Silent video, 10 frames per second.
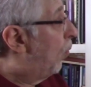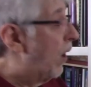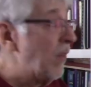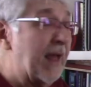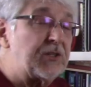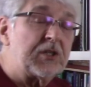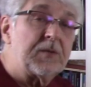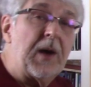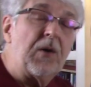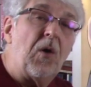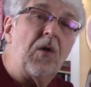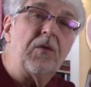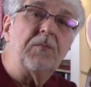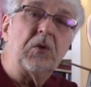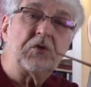Well, that's just about all
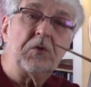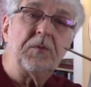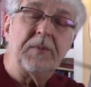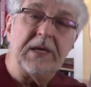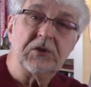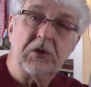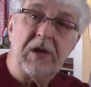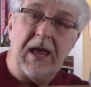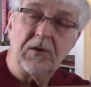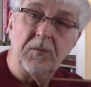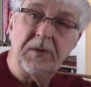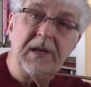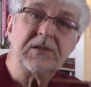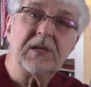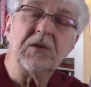that most human beings could handle, but
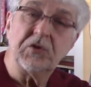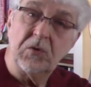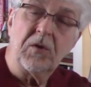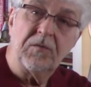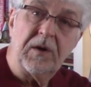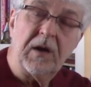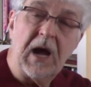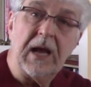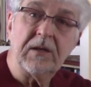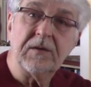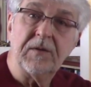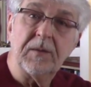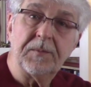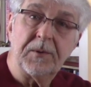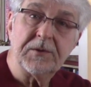let's say that you're a very highly
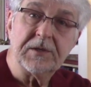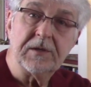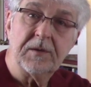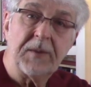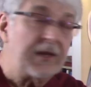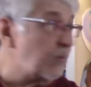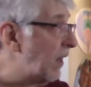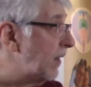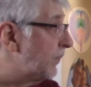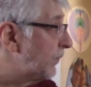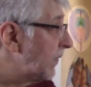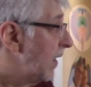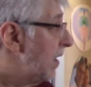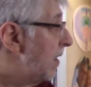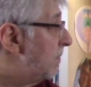developed person. And by the way,
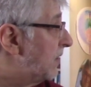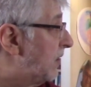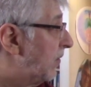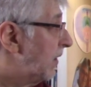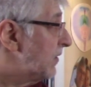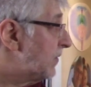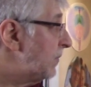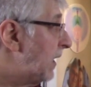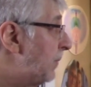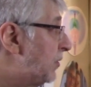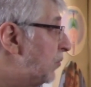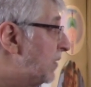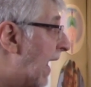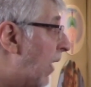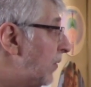materialism keeps you
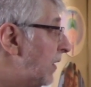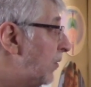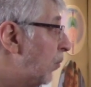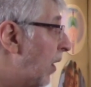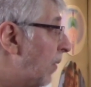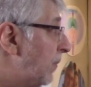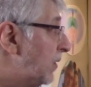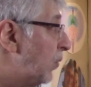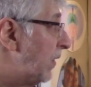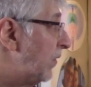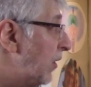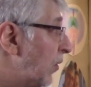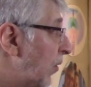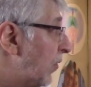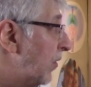down in the realm between
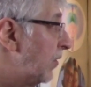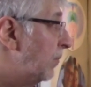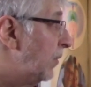the earth and the